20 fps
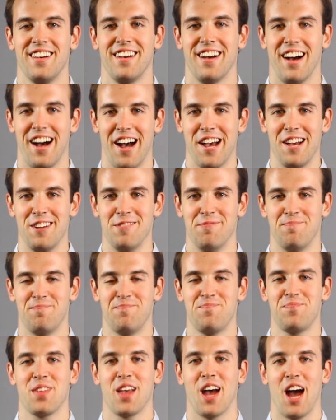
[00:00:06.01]
Hi,
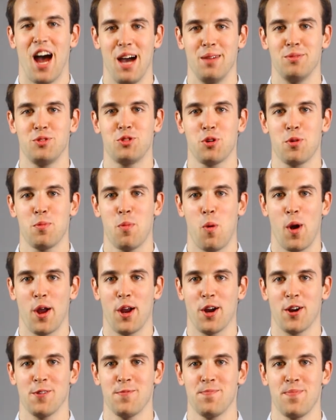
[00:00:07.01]
I'm Drew
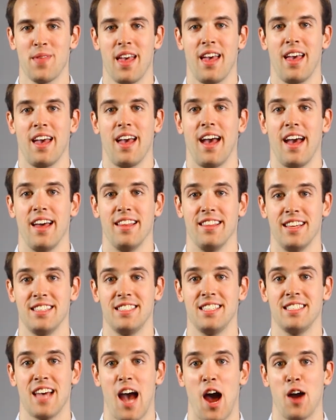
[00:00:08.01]
Moyer, and this
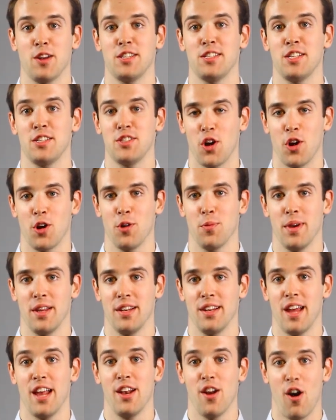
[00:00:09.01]
is how to determine
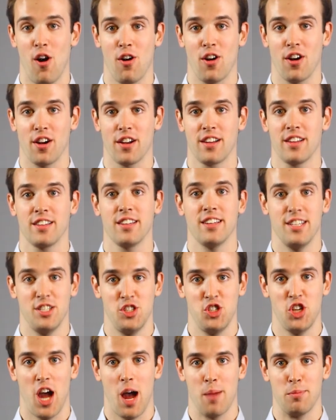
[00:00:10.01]
an arc in
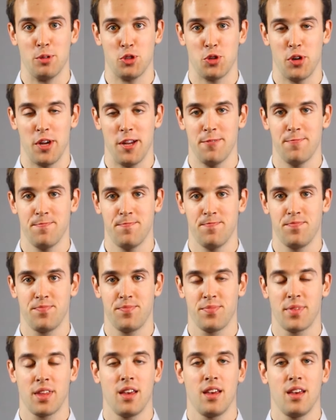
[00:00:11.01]
geometry.
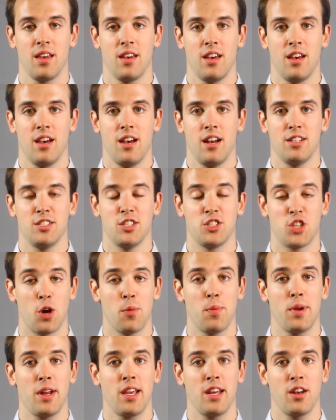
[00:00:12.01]

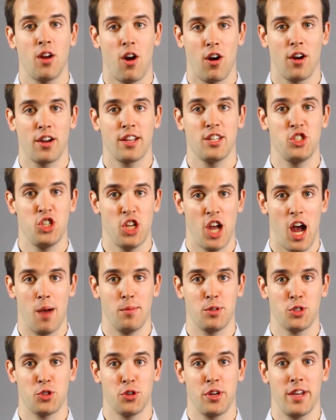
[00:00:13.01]
Determining an arc in
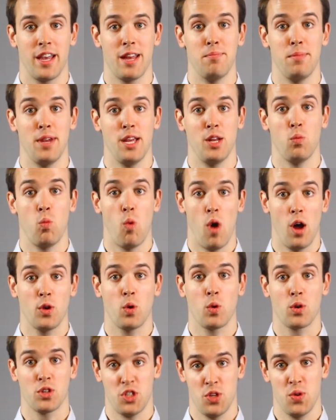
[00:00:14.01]
geometry can mean one
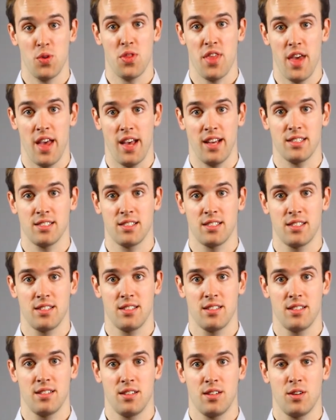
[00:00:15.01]
or two things,
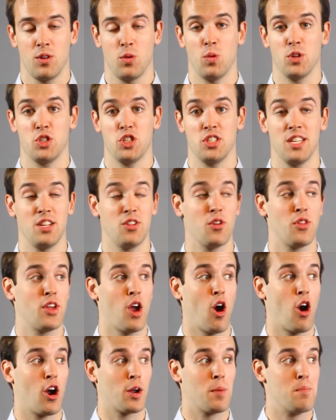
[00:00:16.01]
which is either the
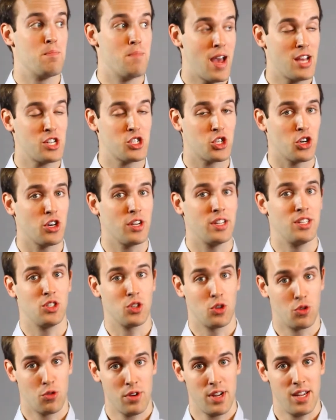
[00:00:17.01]
arc measure in
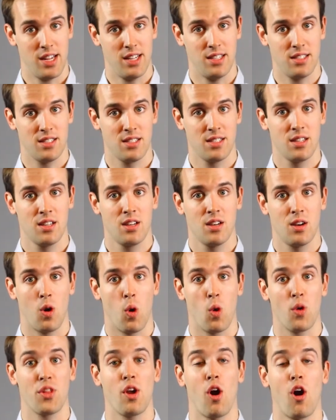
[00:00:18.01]
degrees
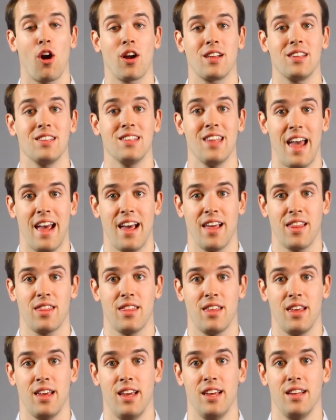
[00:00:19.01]
or the arc length
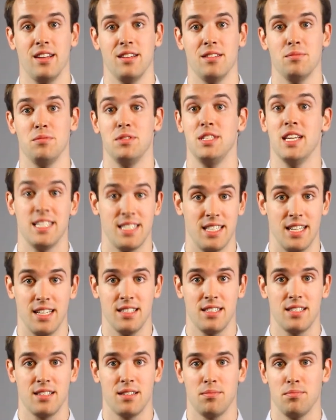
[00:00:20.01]
in
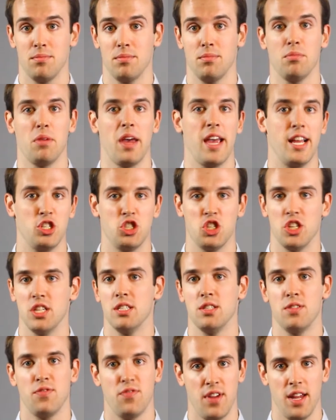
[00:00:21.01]
distance,
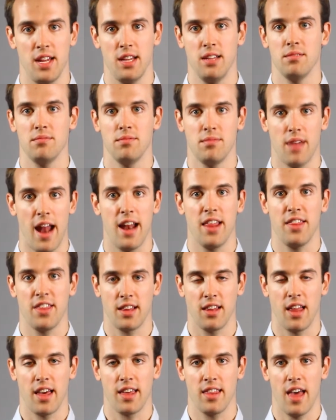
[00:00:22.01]
inches, feet, anything
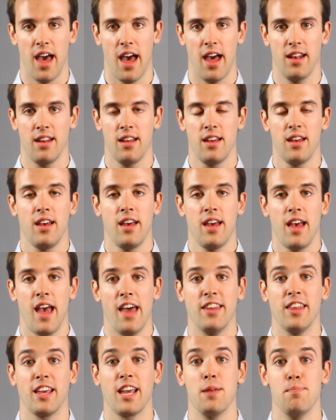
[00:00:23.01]
like that.
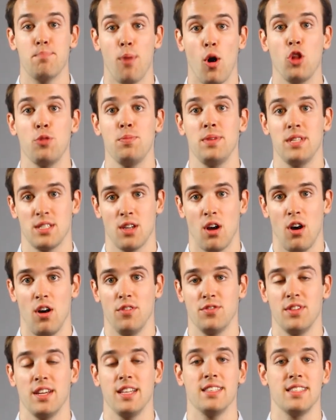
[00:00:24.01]
And they can both be
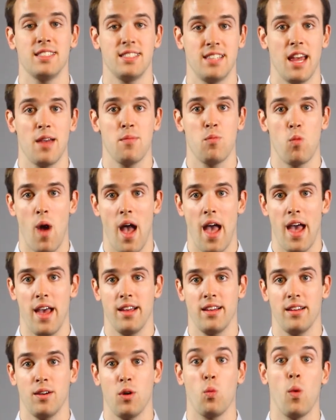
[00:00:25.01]
solved in the same way
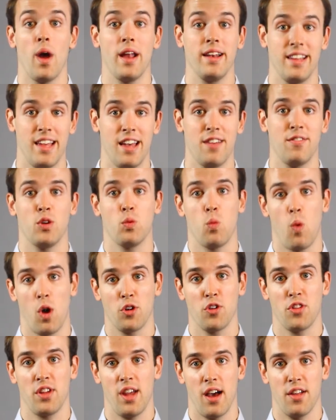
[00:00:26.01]
when given one or
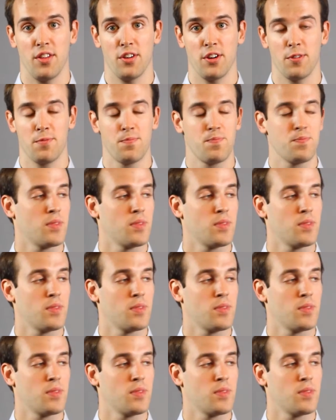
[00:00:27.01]
the other.